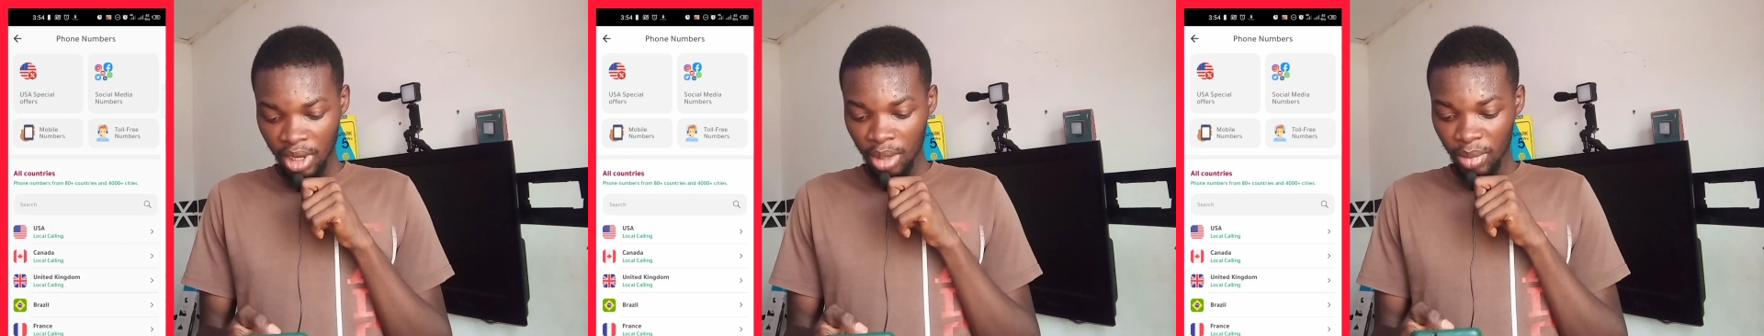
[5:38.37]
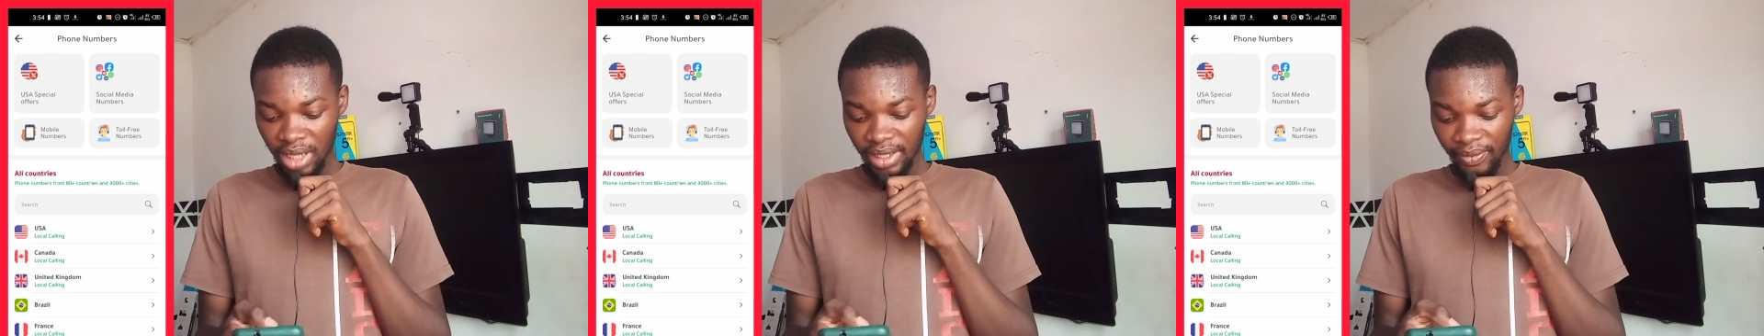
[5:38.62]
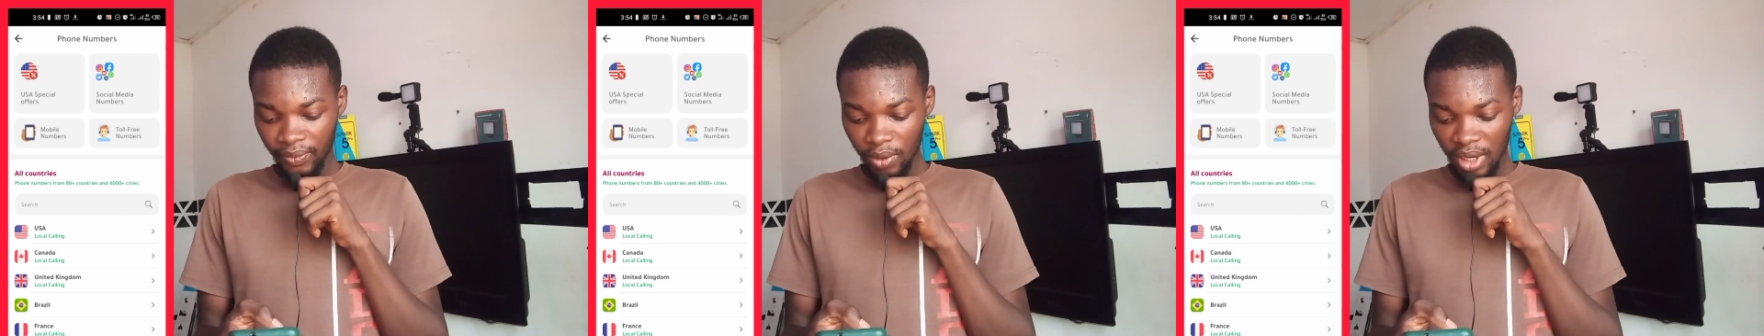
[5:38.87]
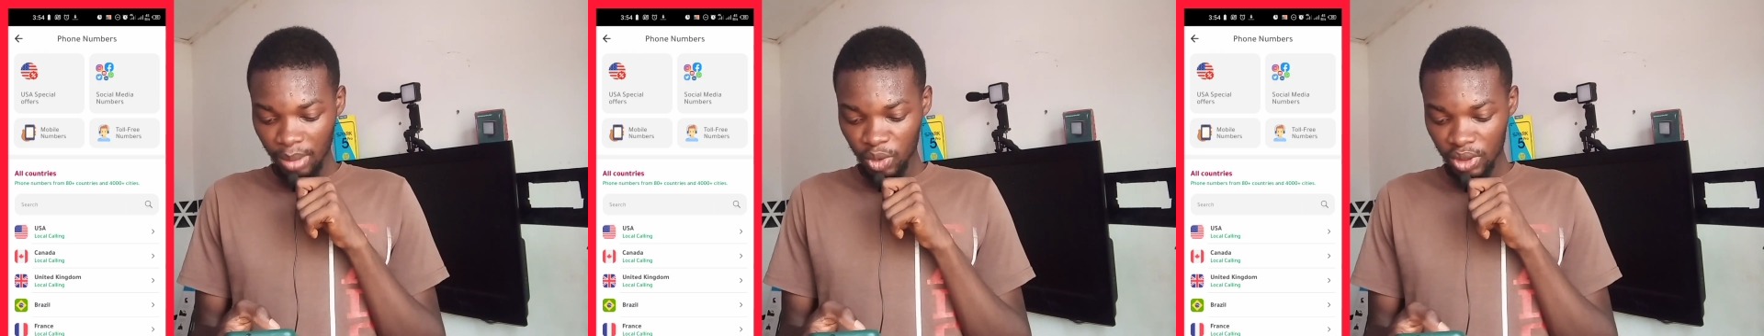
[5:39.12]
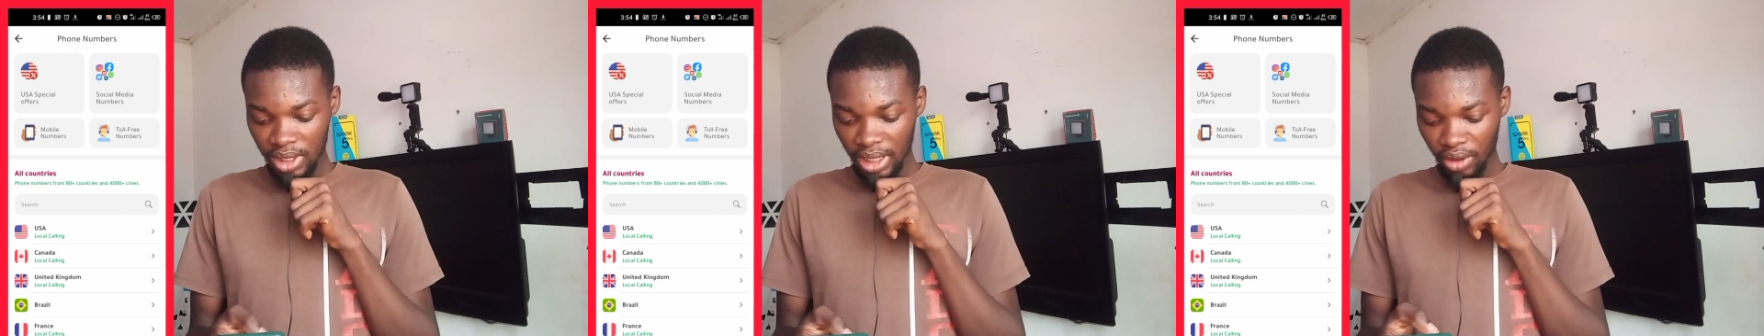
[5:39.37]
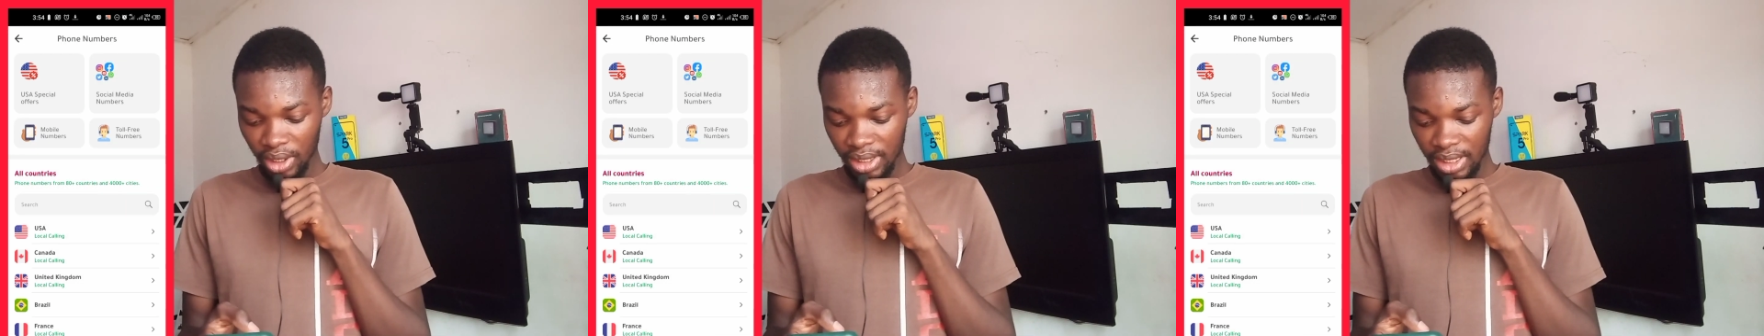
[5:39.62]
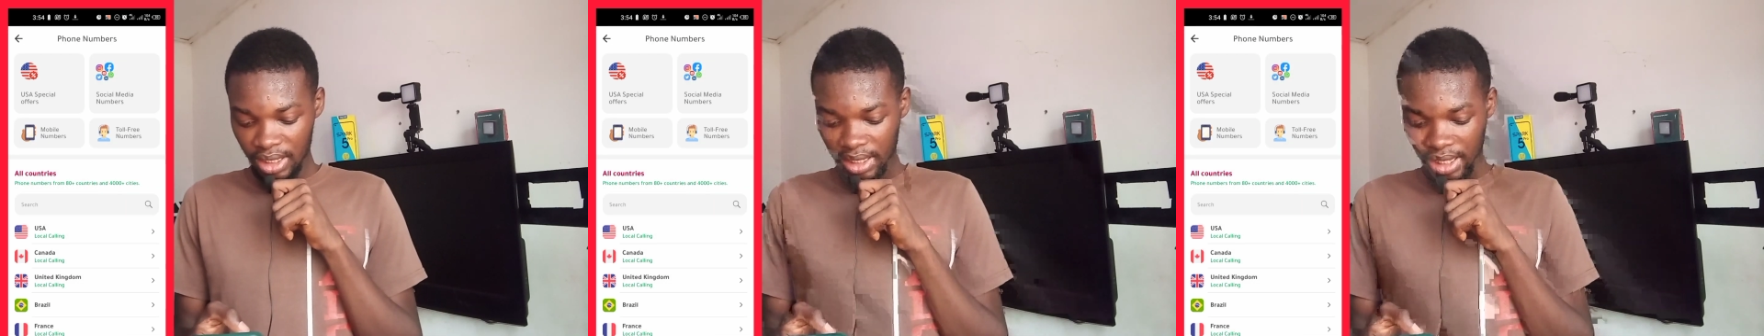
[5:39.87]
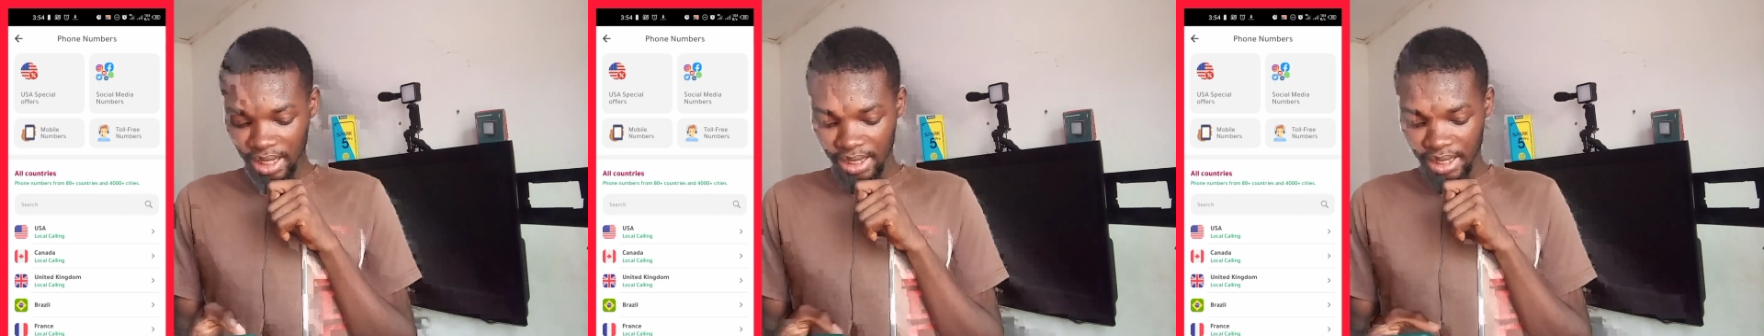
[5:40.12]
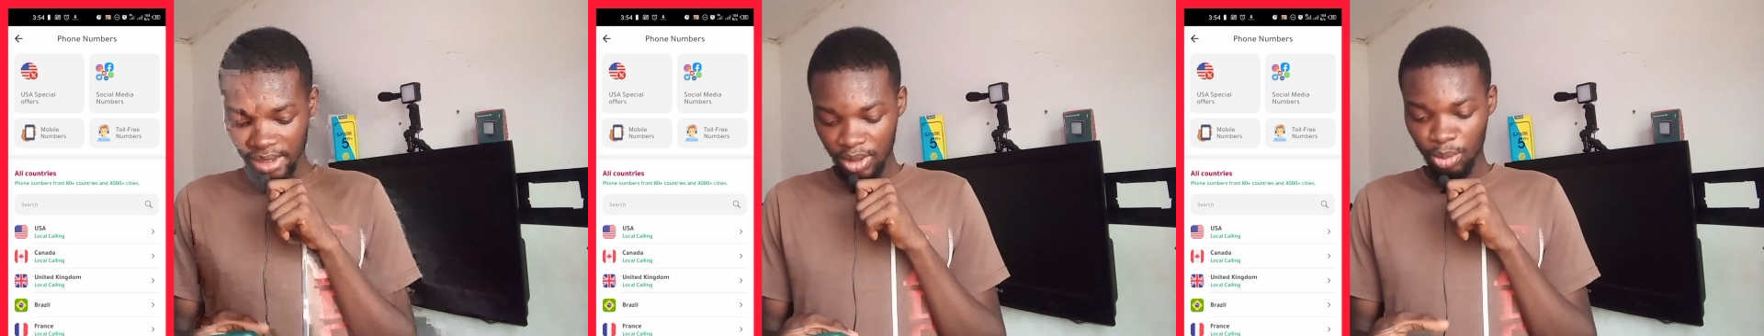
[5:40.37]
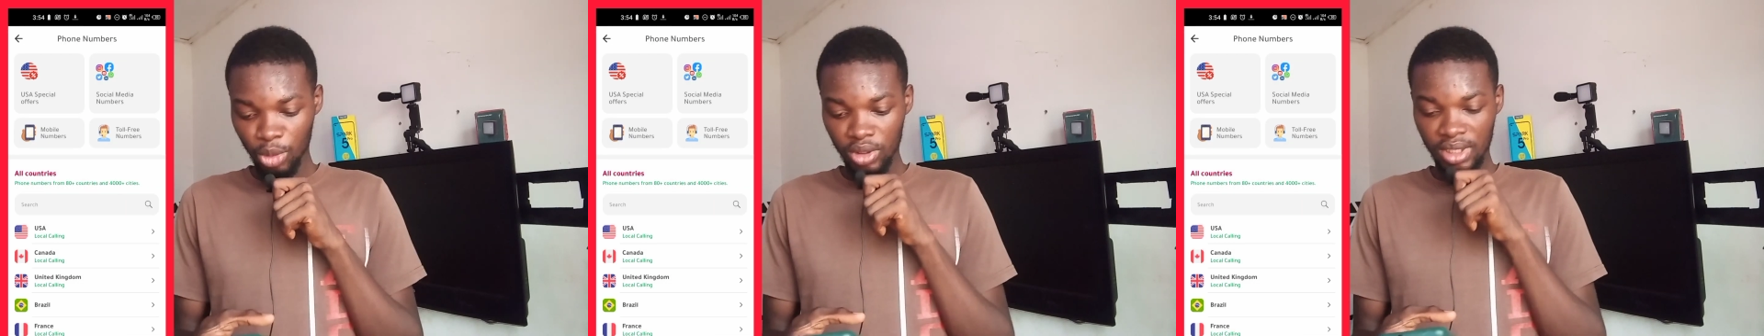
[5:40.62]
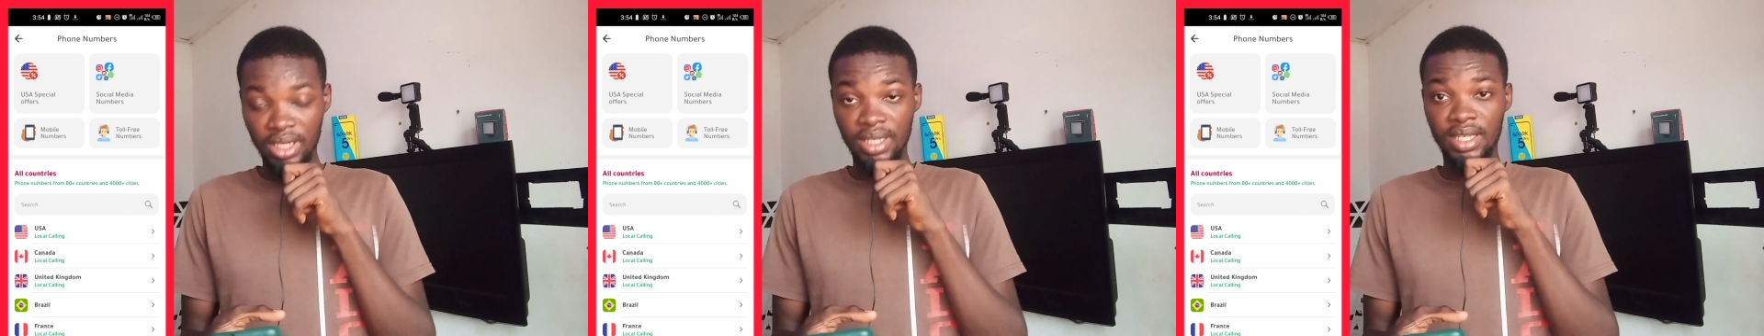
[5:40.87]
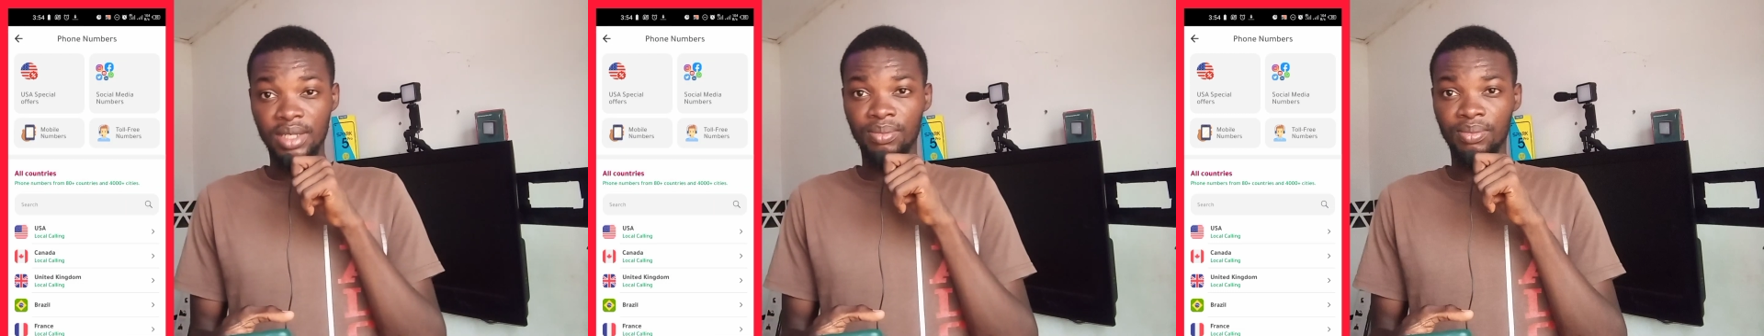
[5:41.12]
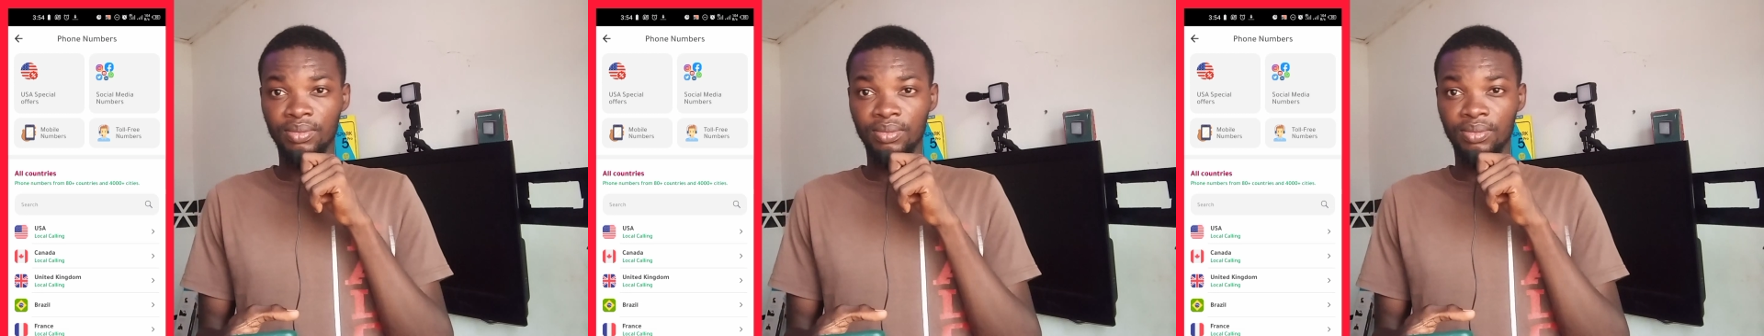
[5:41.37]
But the phone I'm using currently here, it doesn't support eSIM.